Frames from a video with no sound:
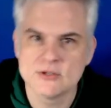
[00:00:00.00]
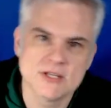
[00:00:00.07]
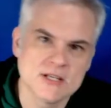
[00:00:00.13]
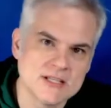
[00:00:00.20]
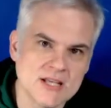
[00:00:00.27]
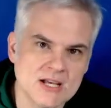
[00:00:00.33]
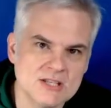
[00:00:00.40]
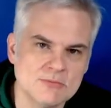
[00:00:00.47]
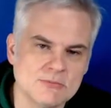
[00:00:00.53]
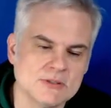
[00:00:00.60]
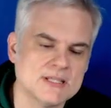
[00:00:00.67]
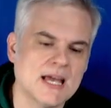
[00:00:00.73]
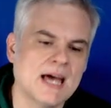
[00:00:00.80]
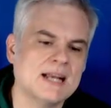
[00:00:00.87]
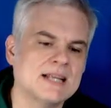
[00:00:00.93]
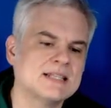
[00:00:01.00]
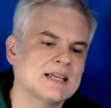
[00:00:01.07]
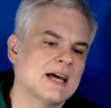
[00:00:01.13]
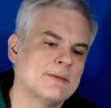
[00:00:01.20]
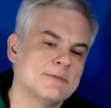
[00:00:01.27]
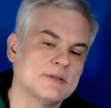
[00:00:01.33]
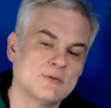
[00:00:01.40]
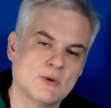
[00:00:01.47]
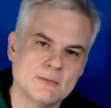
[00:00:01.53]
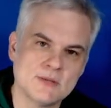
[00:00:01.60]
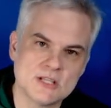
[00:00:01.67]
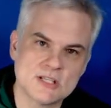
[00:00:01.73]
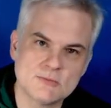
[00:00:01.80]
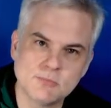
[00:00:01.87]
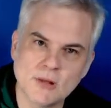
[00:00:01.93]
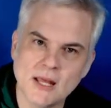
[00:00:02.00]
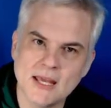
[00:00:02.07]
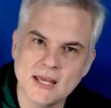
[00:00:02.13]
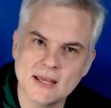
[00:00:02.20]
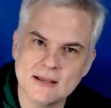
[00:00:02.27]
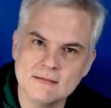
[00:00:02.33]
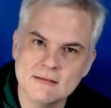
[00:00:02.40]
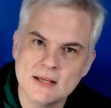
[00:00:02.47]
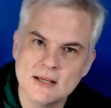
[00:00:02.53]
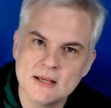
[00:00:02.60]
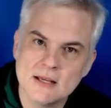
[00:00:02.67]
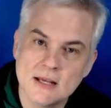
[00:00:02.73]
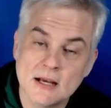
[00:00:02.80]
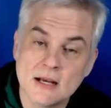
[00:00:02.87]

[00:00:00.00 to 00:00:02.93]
I use a decimal data type is when I'm displaying